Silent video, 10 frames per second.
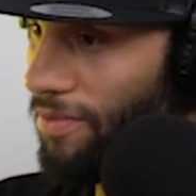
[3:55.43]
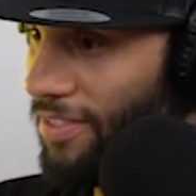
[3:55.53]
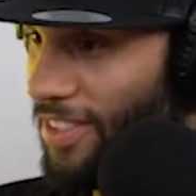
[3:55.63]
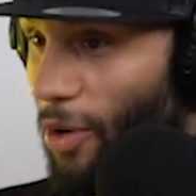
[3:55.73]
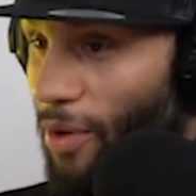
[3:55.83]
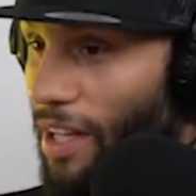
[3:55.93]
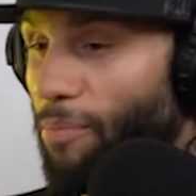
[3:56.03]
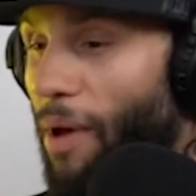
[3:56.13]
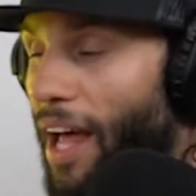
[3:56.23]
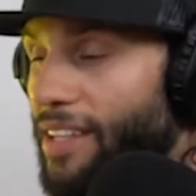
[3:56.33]
don't hit the
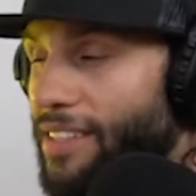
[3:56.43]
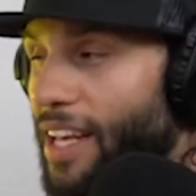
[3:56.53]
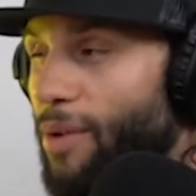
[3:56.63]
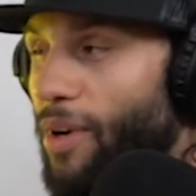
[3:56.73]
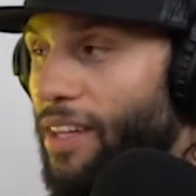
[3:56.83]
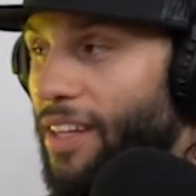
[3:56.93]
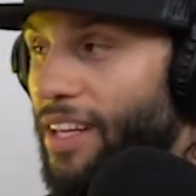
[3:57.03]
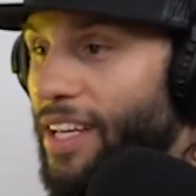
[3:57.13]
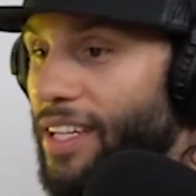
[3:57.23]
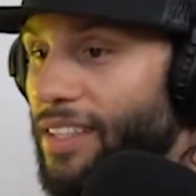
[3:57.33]
pads the same way that they
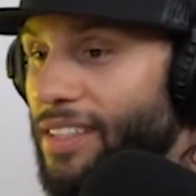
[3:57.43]
hit